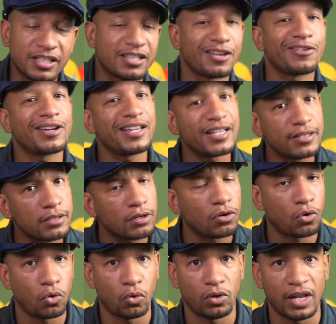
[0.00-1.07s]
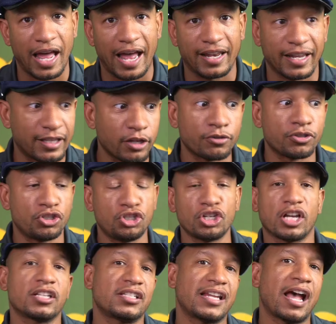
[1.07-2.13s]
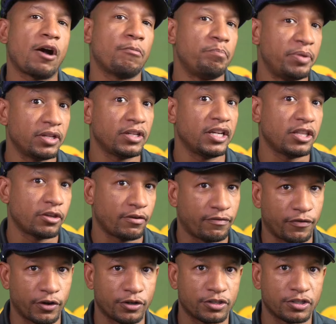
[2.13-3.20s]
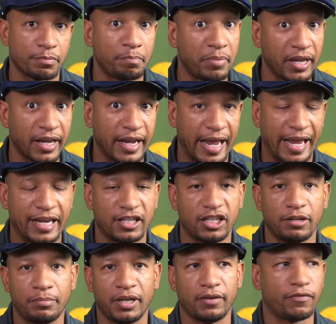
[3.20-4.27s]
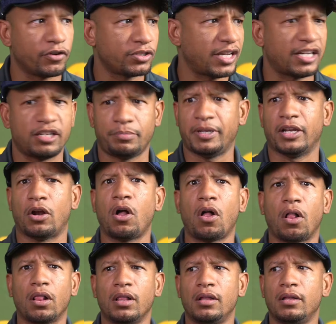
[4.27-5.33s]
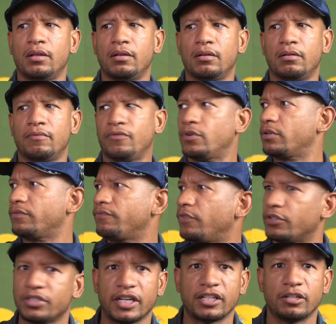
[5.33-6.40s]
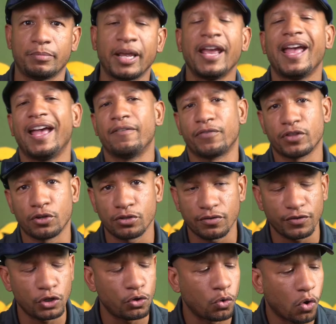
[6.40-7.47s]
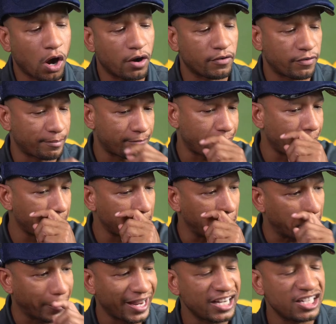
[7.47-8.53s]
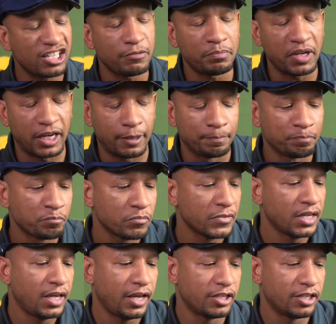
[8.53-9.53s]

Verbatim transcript: there isn't a whole lot. Like they're just now building their first big HEB, first HEB at all, first HEB. And for those of you who aren't from around here, HEB is